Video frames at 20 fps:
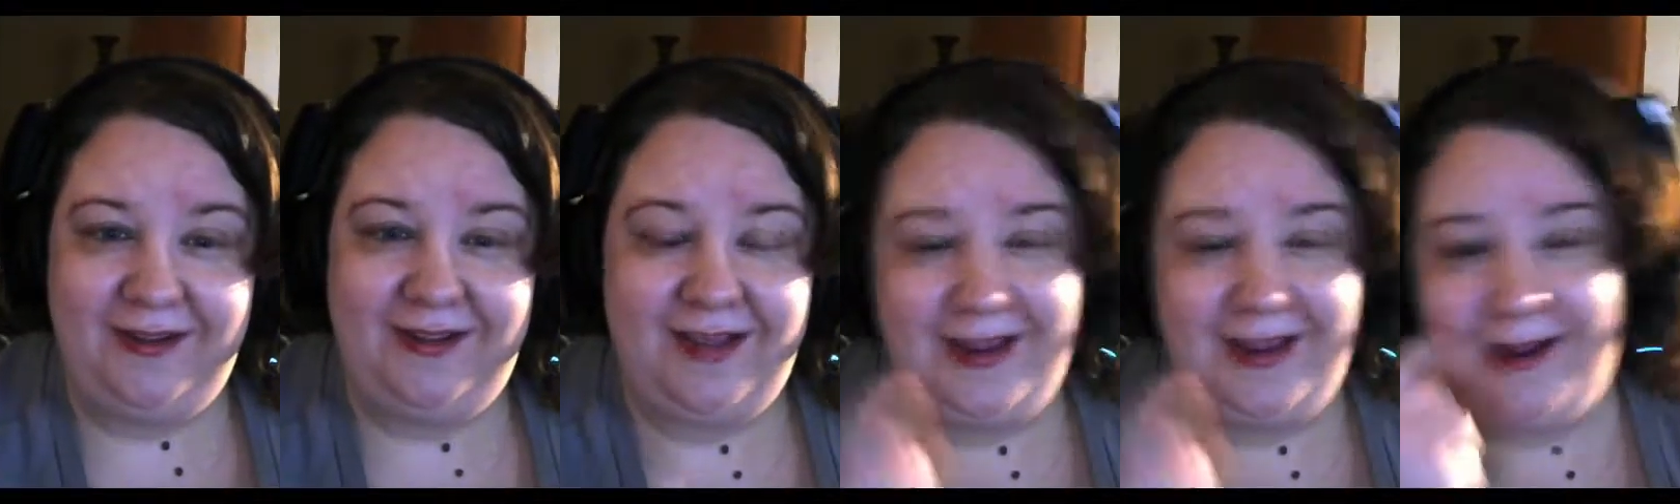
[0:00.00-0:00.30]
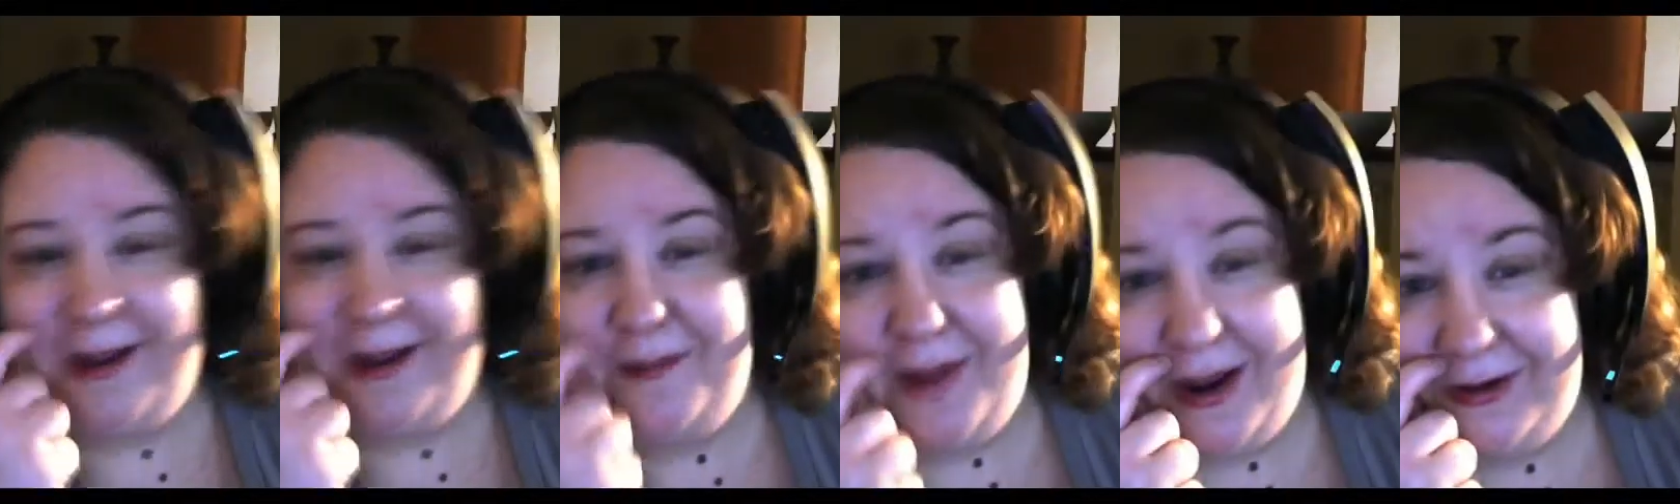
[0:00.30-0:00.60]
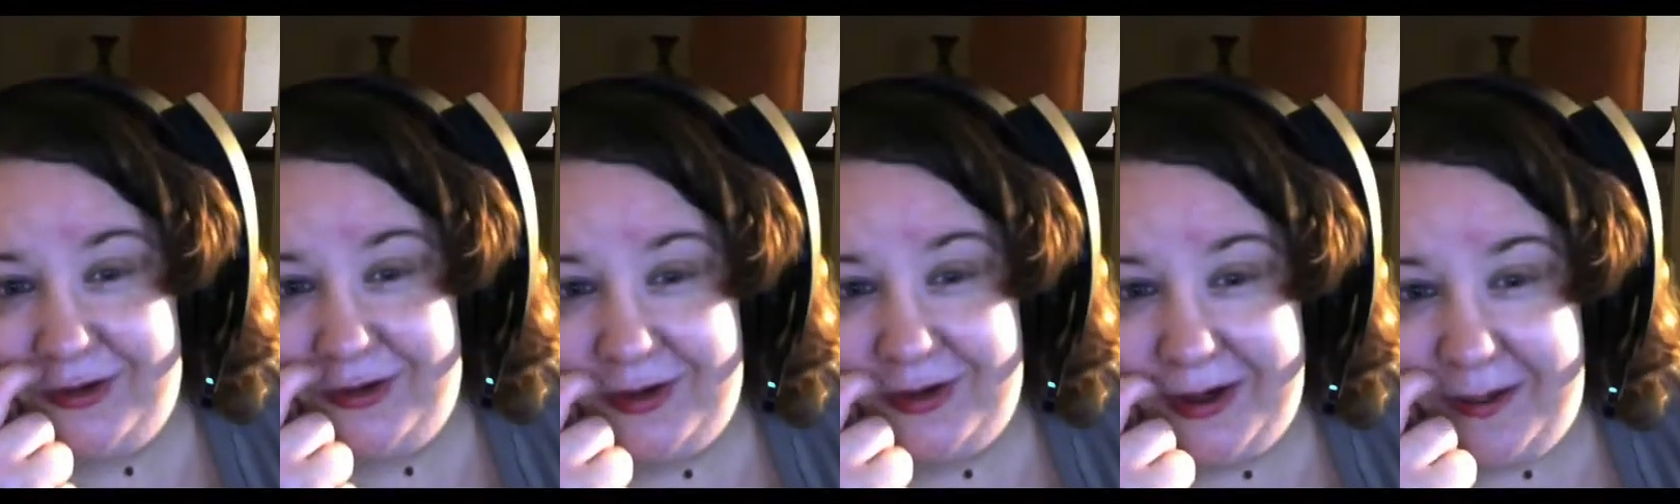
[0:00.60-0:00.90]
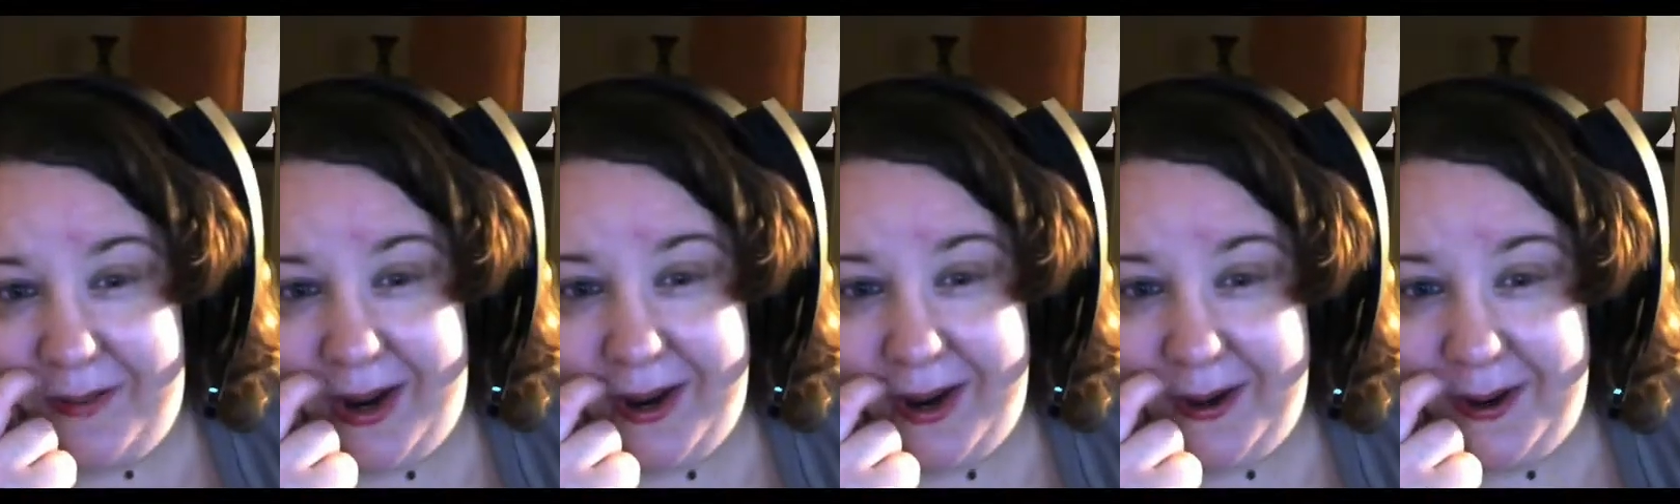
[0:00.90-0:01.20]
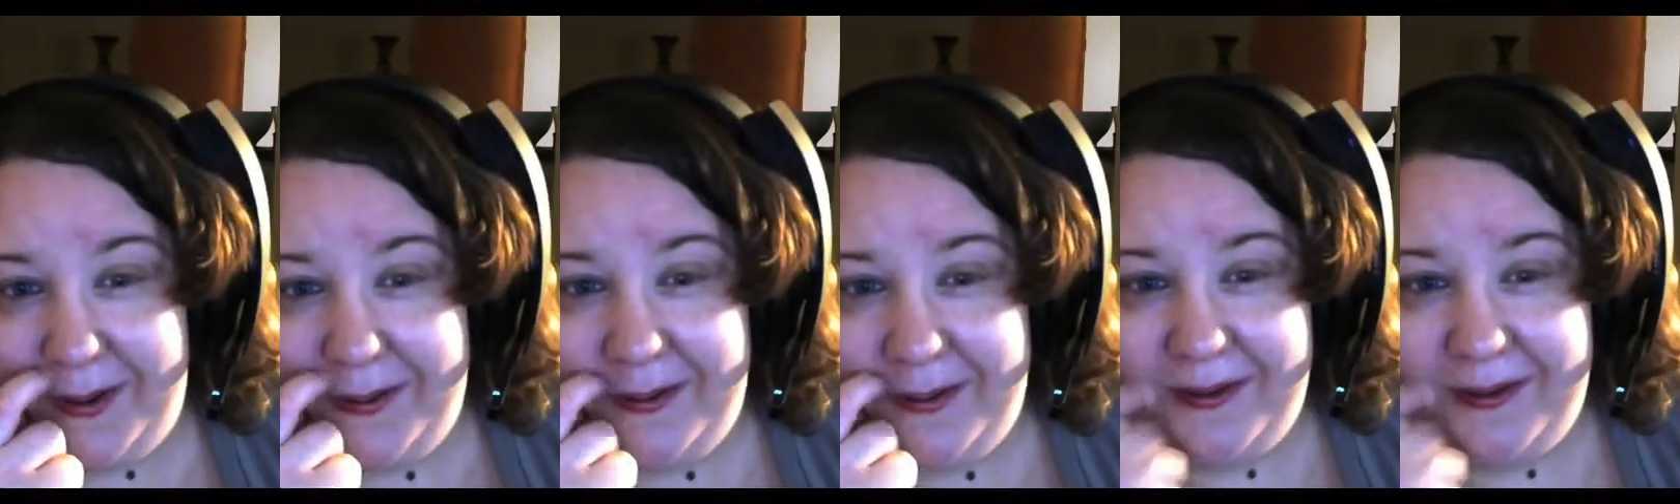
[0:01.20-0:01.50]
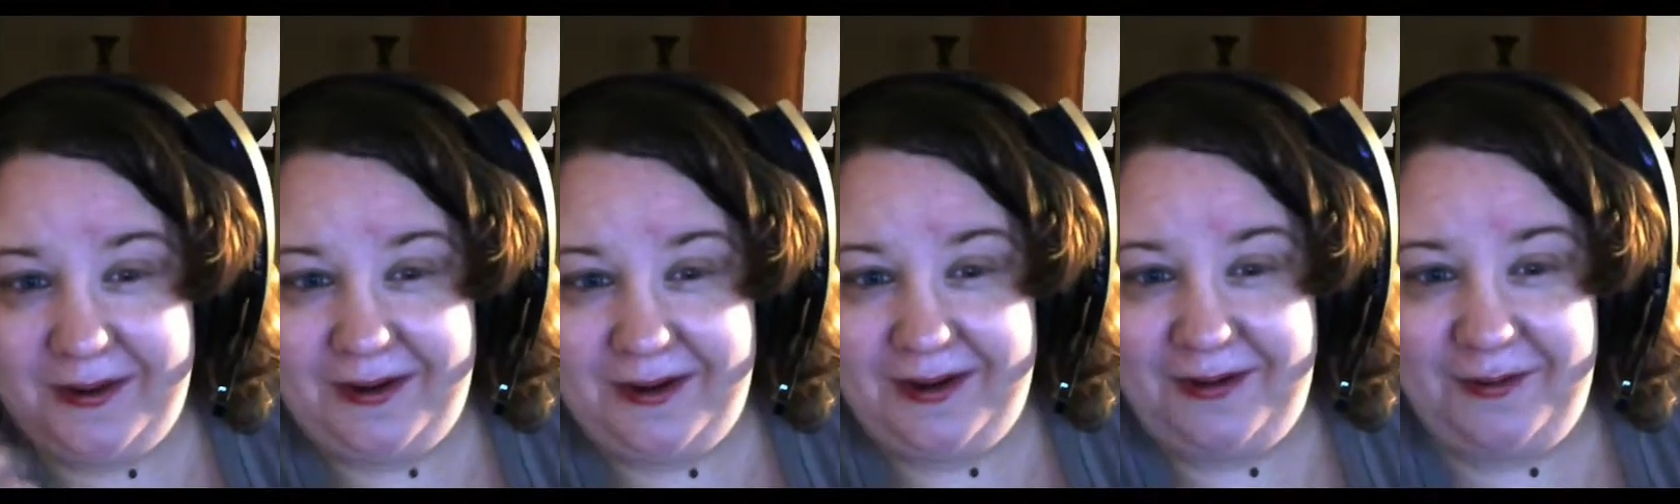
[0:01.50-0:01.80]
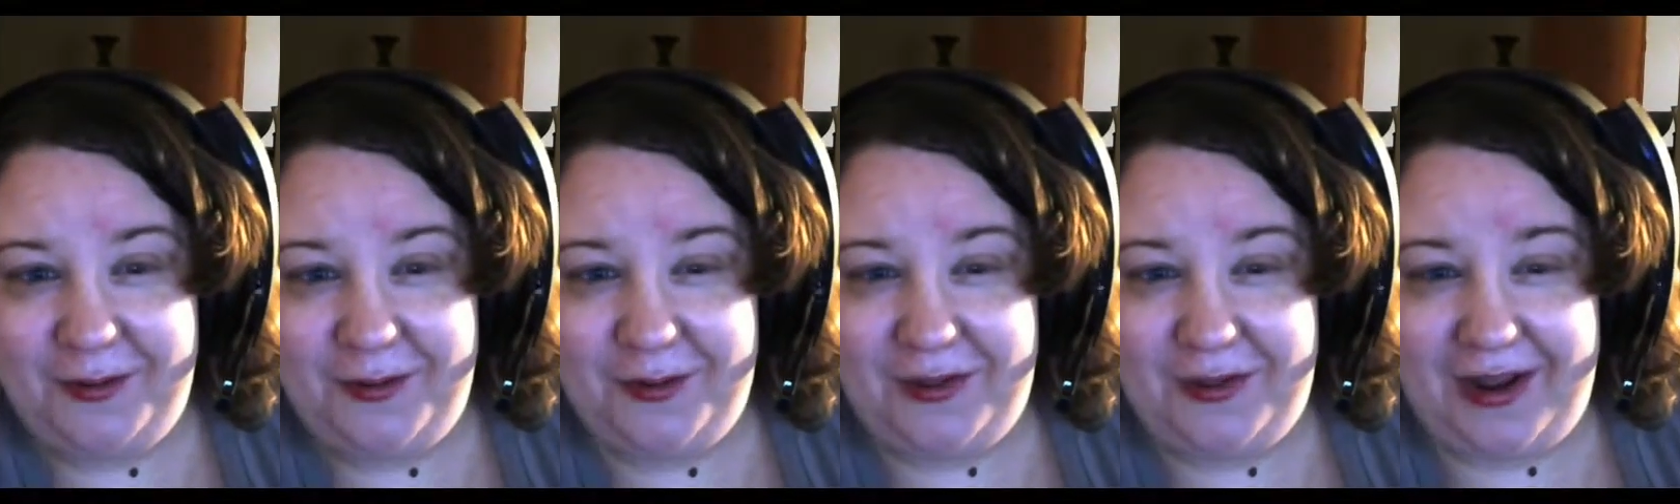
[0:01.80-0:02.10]
Like I'm actually a man in
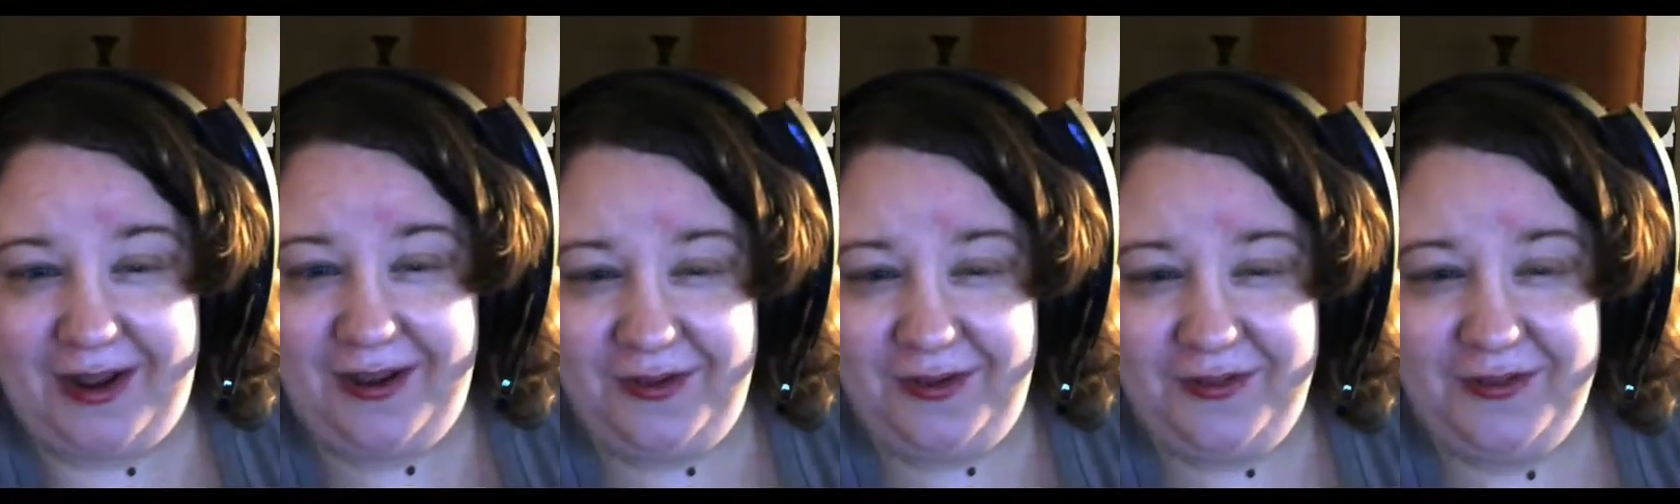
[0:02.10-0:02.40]
real life.